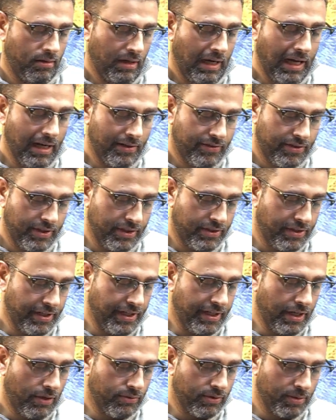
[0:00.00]
I'll just
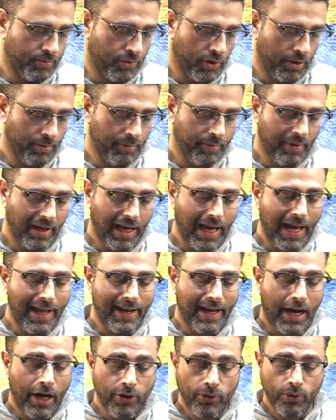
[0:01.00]
read out the problem.
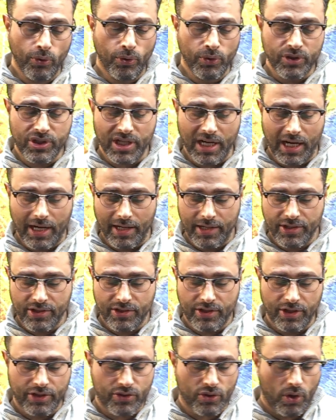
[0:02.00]
An unknown charge
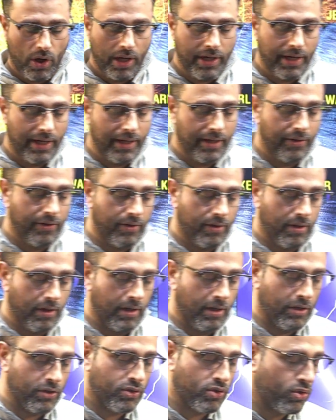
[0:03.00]
sits on
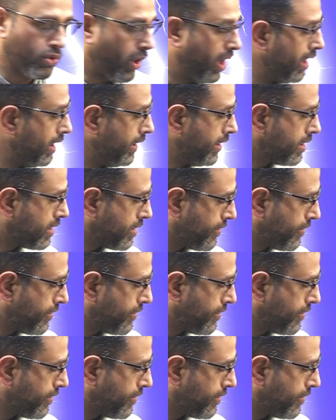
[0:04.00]
a solid